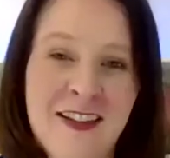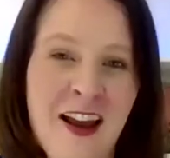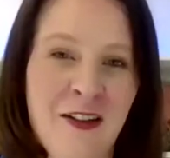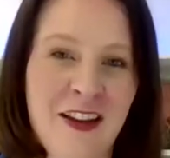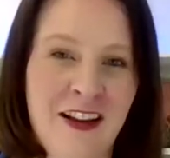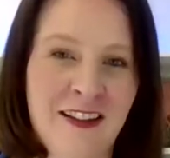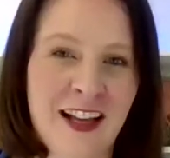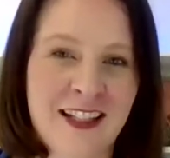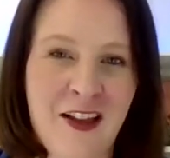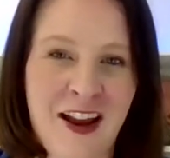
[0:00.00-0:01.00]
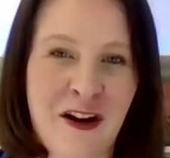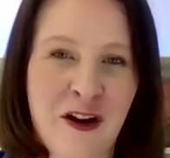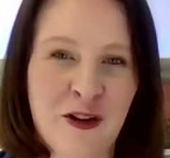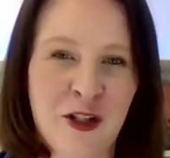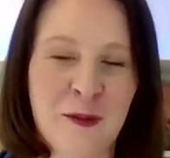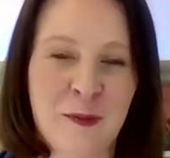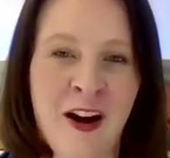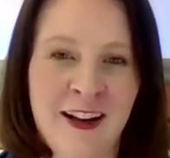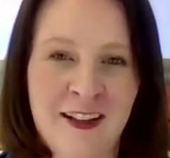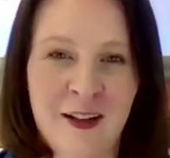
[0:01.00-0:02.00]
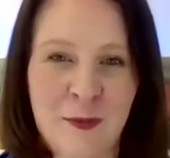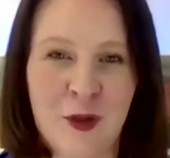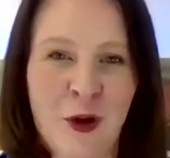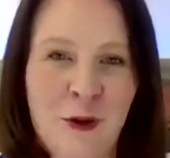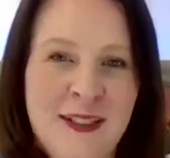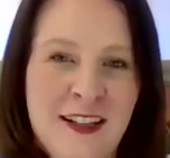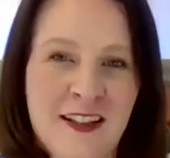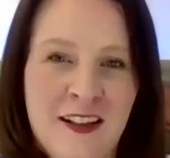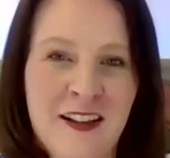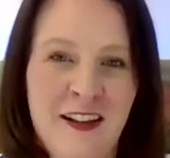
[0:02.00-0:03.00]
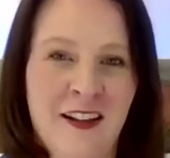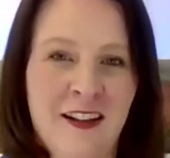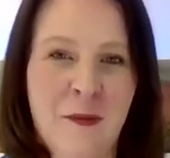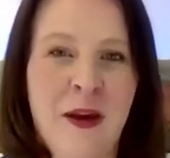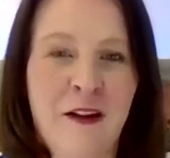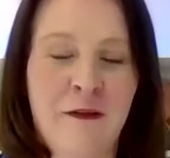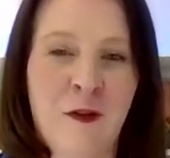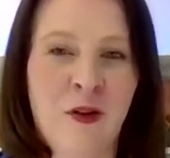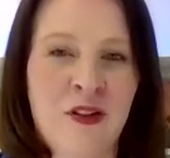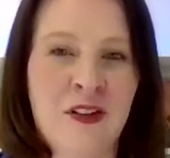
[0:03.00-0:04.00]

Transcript: how the unconscious mind absorbs, doesn't it? The metaphors